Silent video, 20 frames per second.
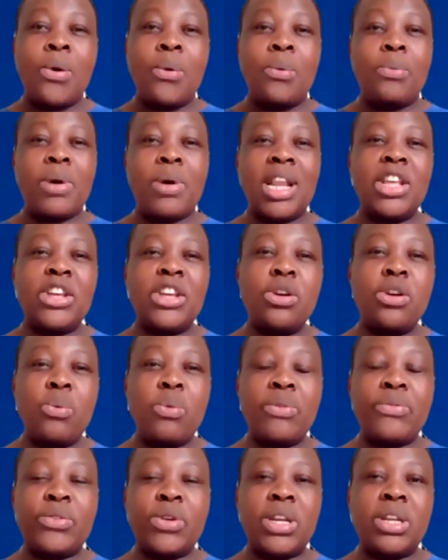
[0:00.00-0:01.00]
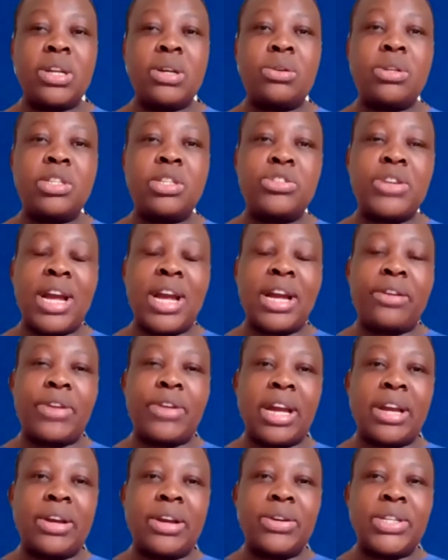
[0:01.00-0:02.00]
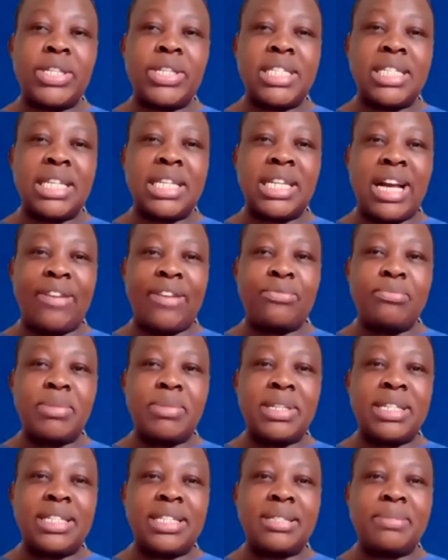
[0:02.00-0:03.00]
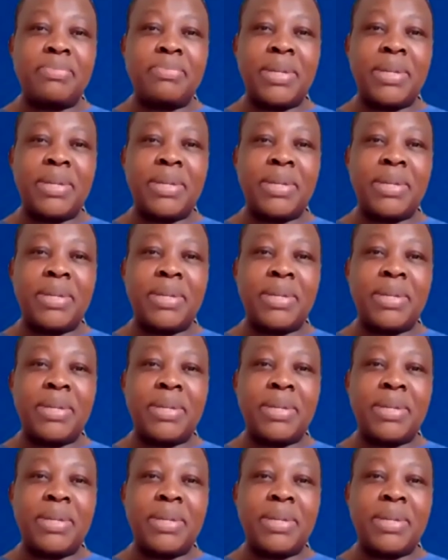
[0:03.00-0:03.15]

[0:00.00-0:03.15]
Well, you know, we've got a good track record in government